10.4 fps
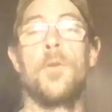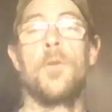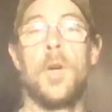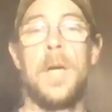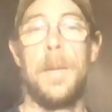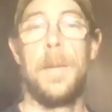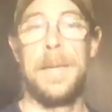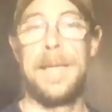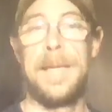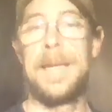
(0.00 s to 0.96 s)
started
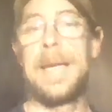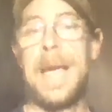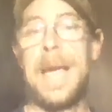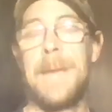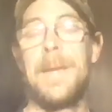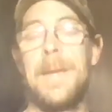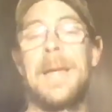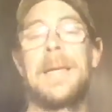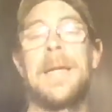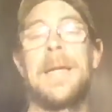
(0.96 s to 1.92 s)
coming in, they came
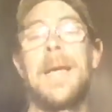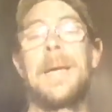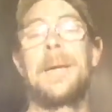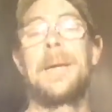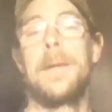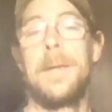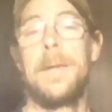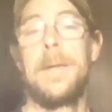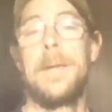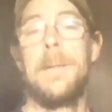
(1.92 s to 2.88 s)
and they
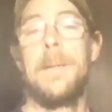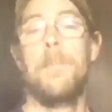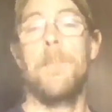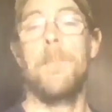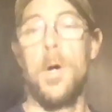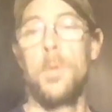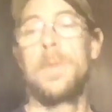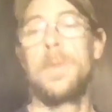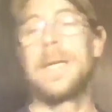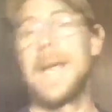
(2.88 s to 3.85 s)

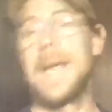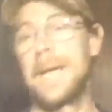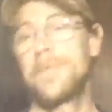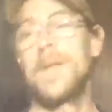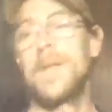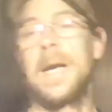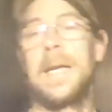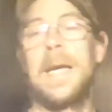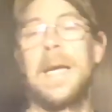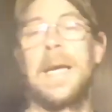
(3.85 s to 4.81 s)
mowed the gas
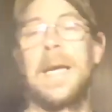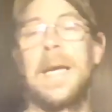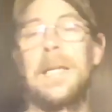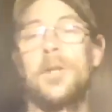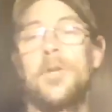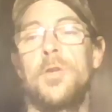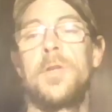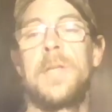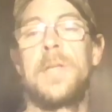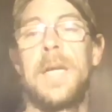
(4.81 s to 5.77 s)
line, and it
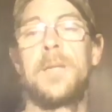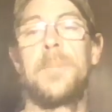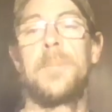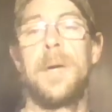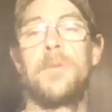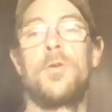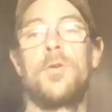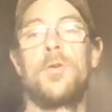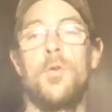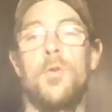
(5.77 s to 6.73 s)
usually takes about
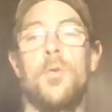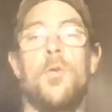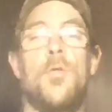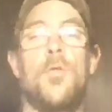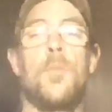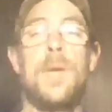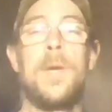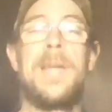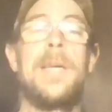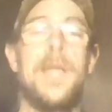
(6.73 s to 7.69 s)
2 or
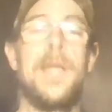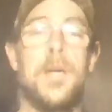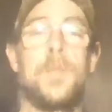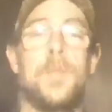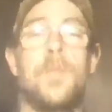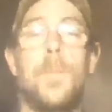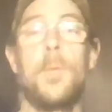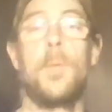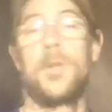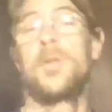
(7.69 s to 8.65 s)
3 years for
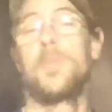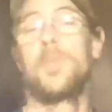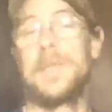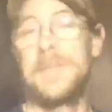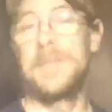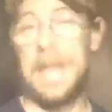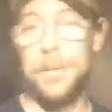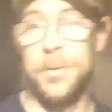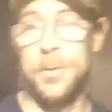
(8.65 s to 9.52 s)
bushes to reestablish